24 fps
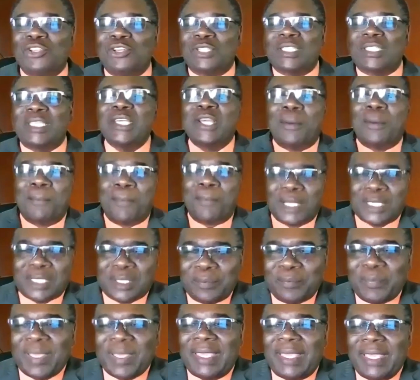you see
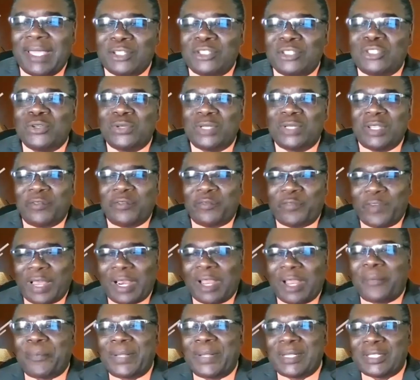your muscle begin to
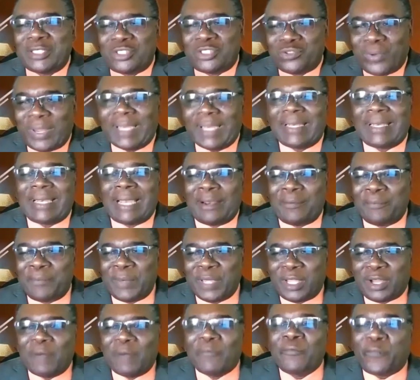develop and
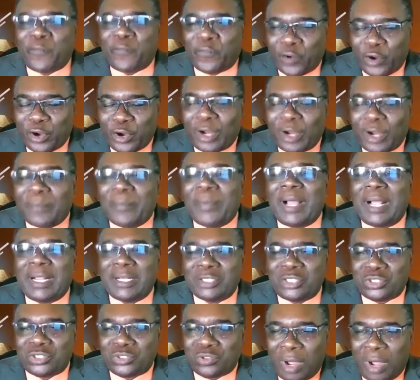strengthen and become
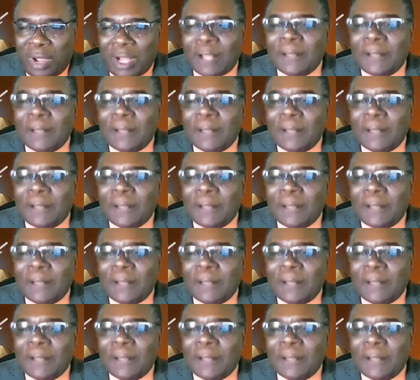firm and